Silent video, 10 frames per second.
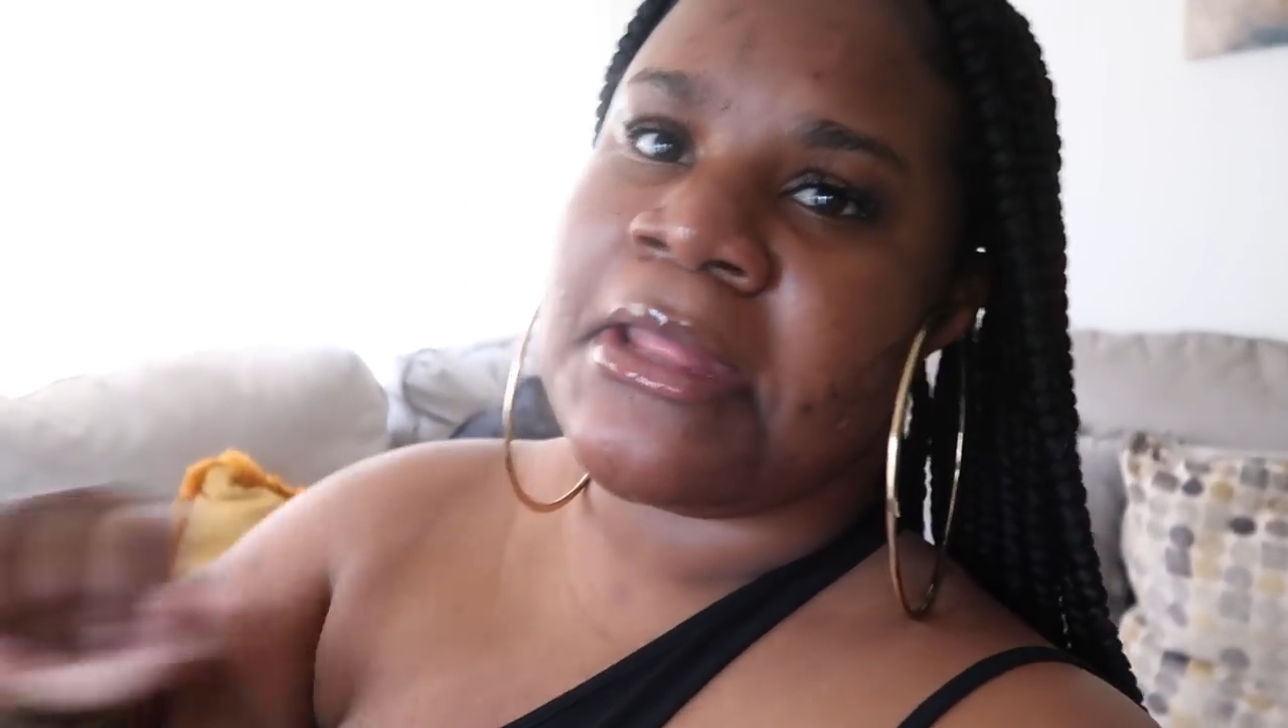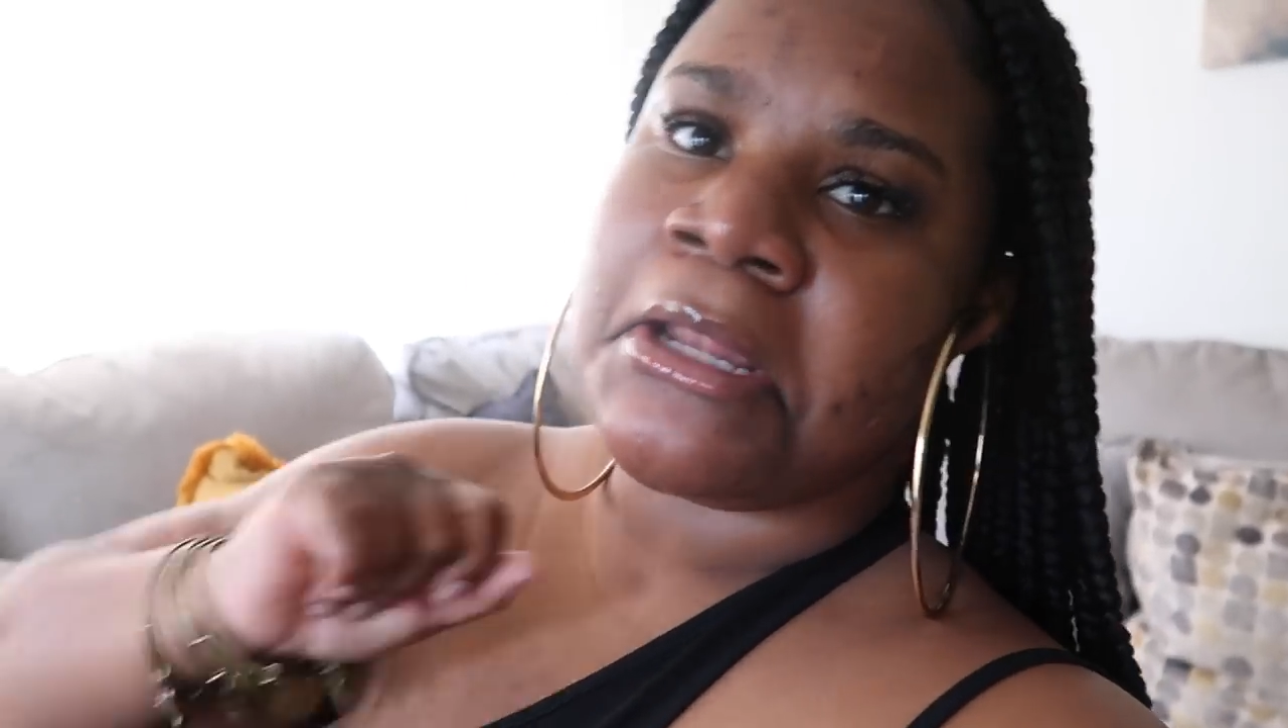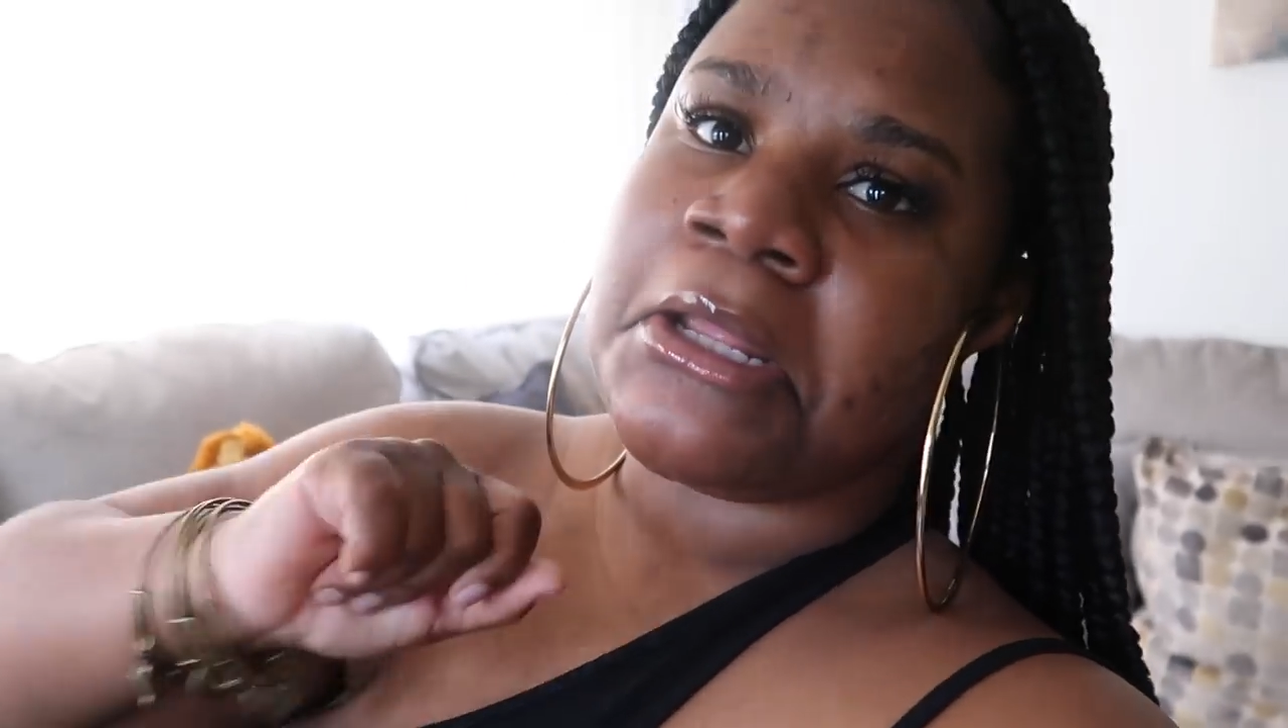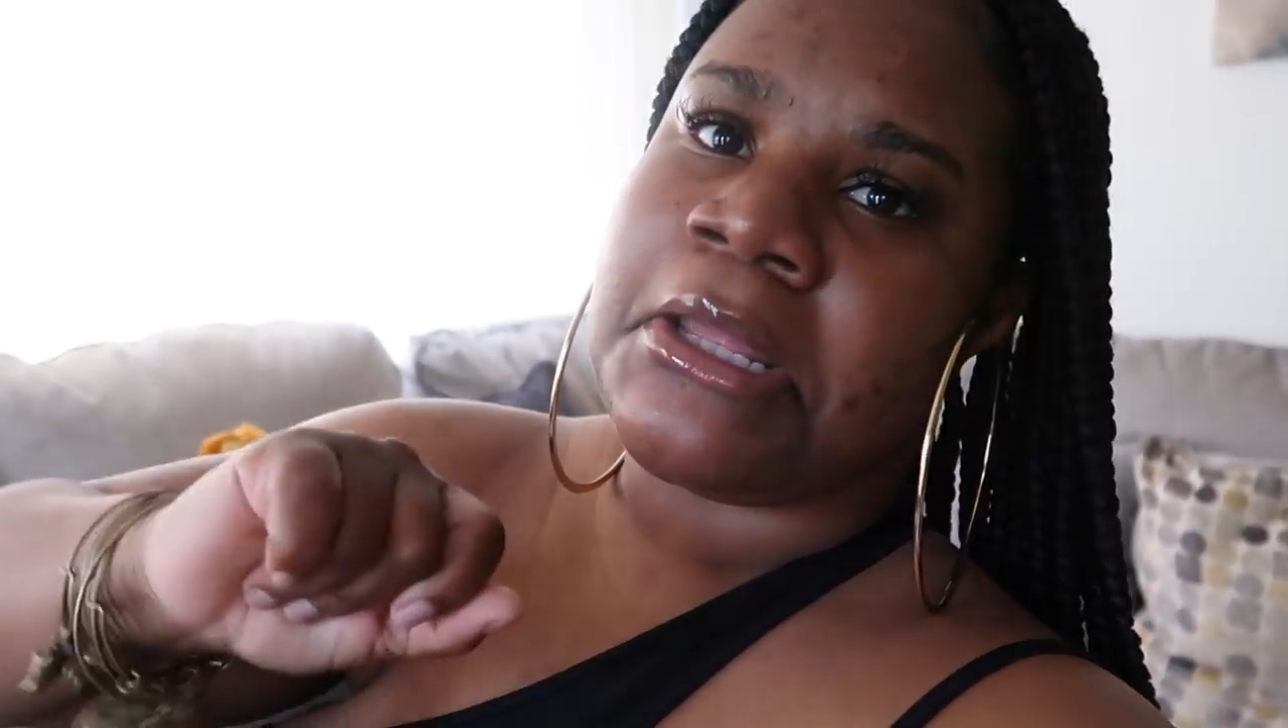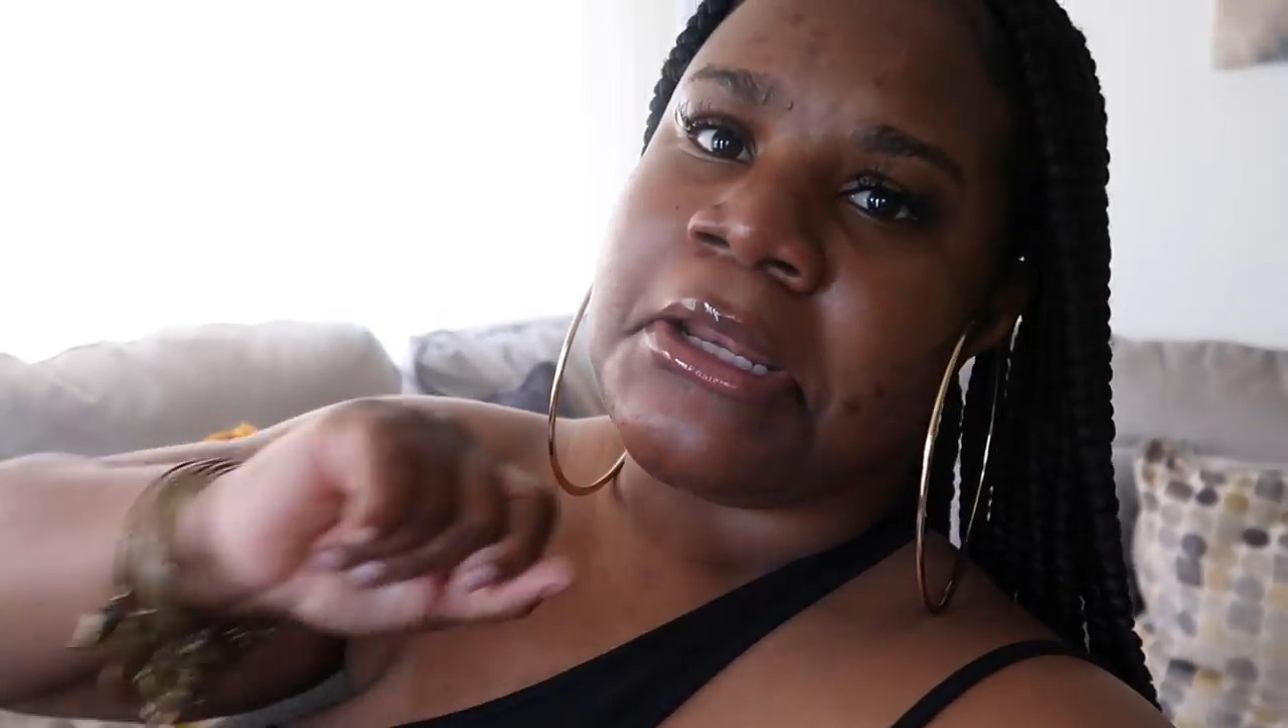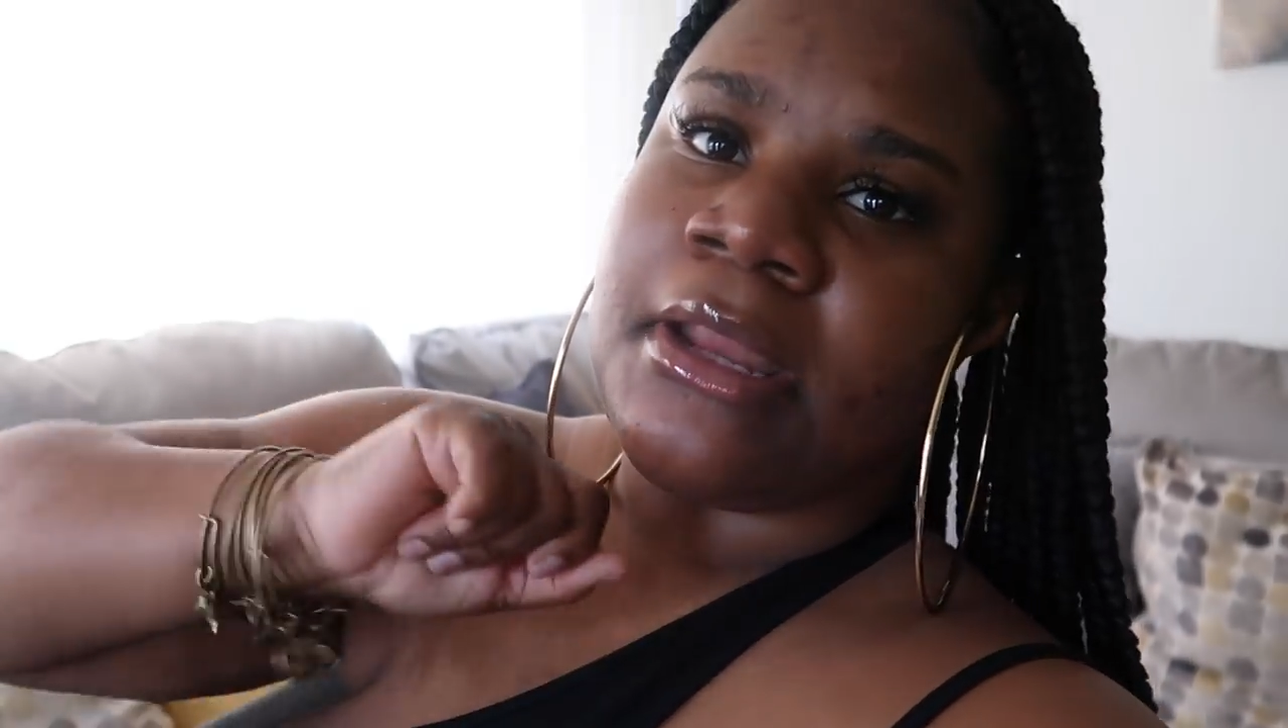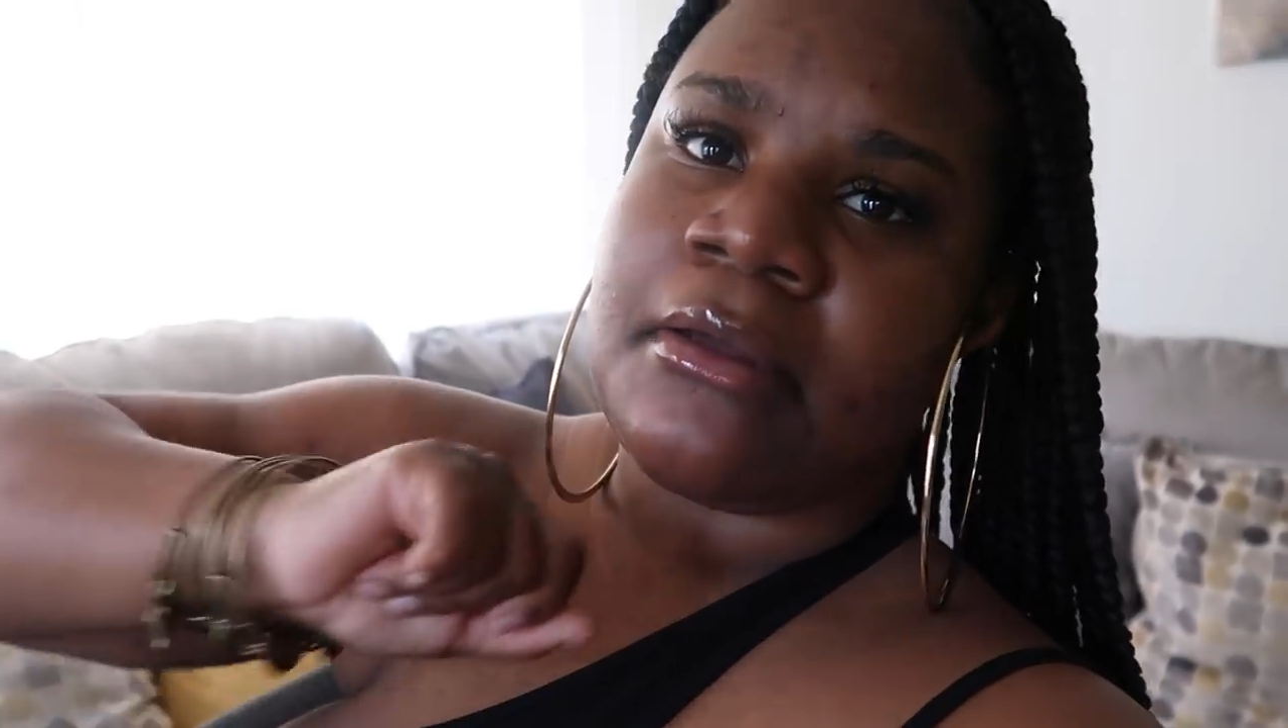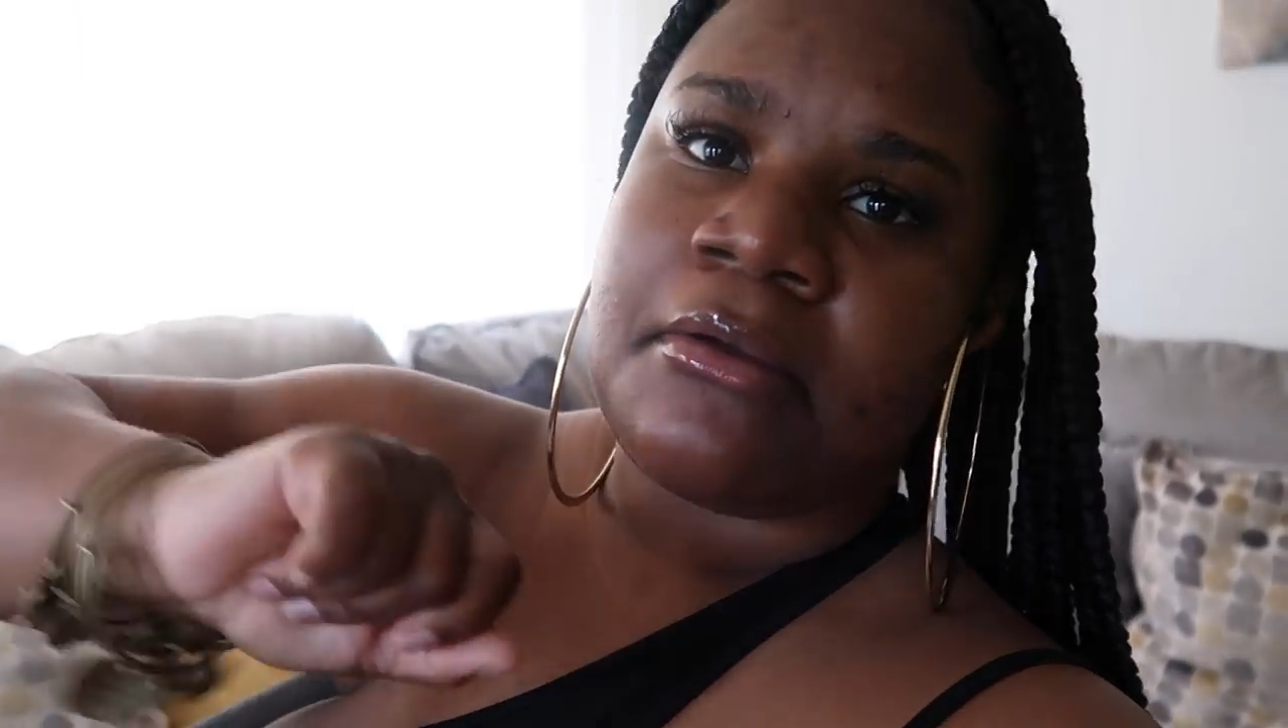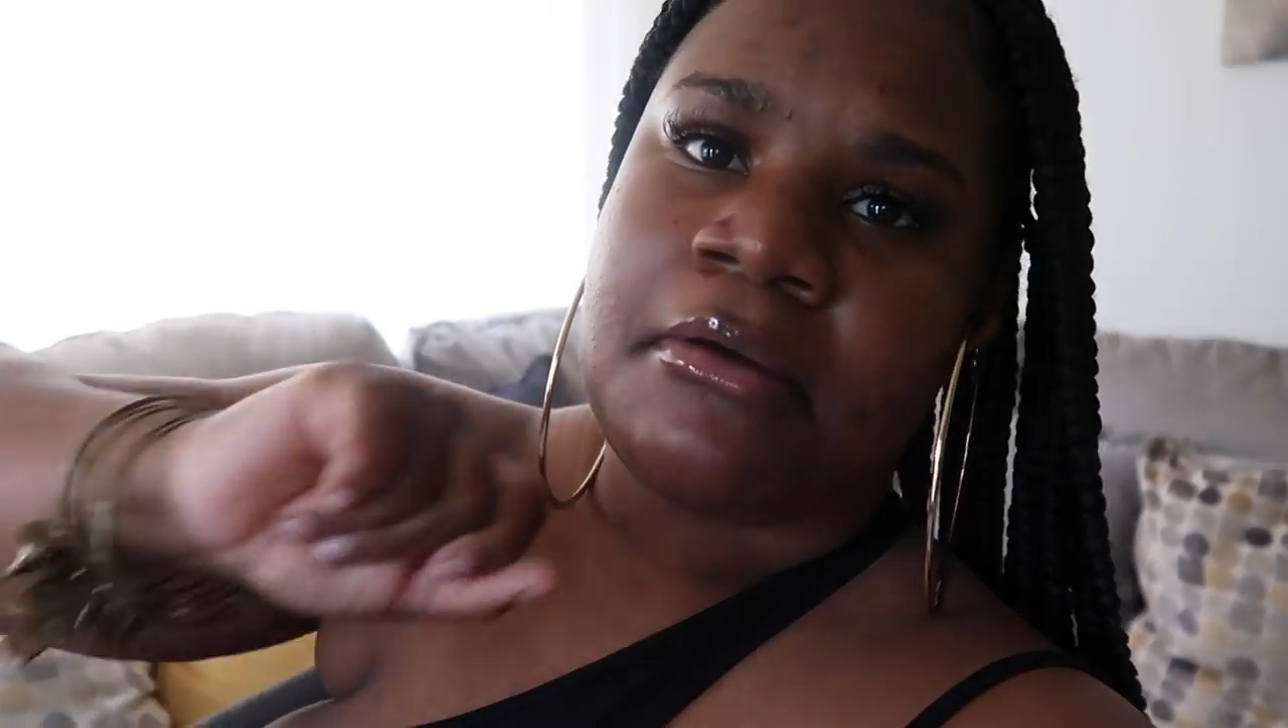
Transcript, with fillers: Gotta get down